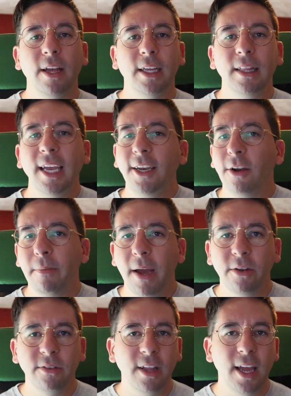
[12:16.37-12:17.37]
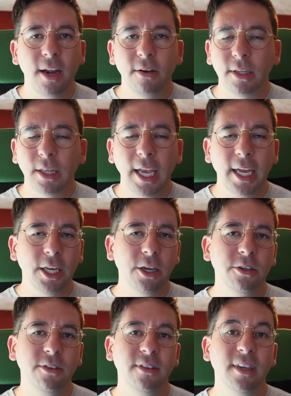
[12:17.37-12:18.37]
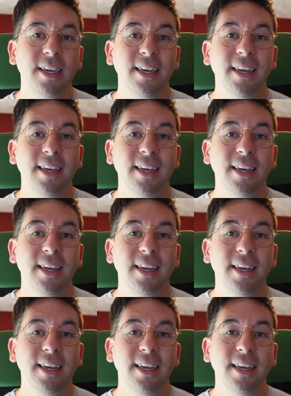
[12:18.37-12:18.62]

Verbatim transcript: like lanyard battles there and lanyards.